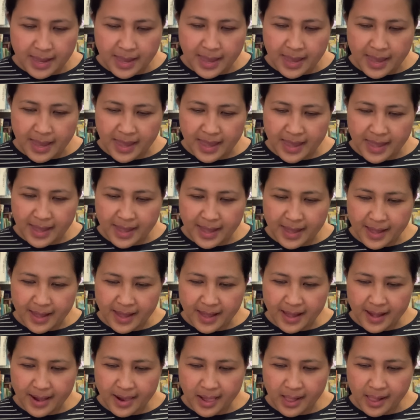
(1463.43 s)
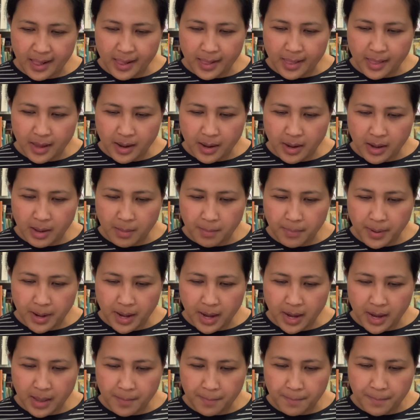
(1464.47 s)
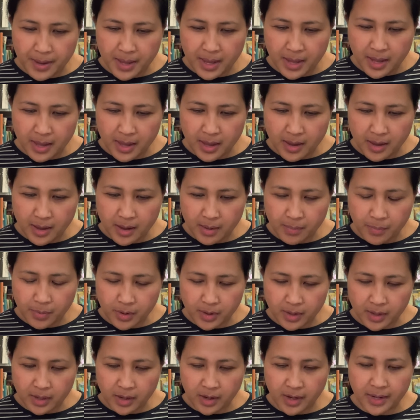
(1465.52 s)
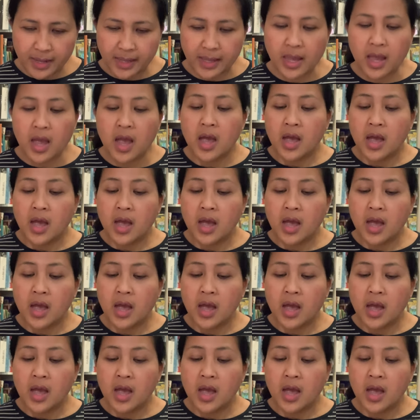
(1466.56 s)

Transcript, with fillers: Uh, la, la, la, pocket lining